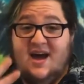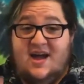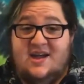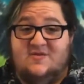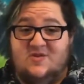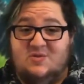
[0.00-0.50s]

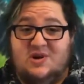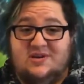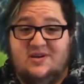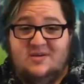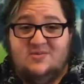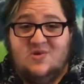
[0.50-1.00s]
Hi
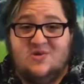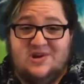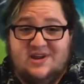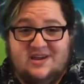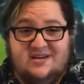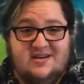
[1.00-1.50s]
everyone, I'm
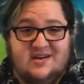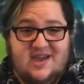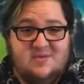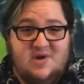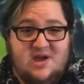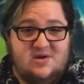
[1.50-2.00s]
Corey here at
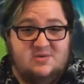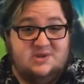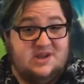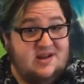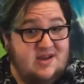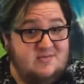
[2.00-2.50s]
Camp High
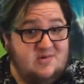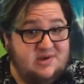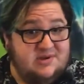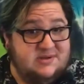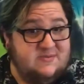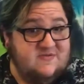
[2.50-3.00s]
Hopes, and I
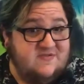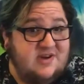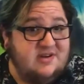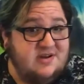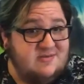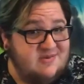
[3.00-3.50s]
brought you some
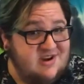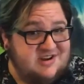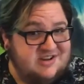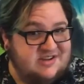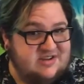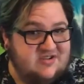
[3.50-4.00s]
fun art
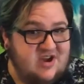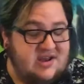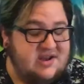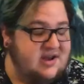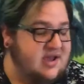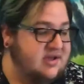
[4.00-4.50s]
projects to try
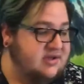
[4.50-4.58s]
today.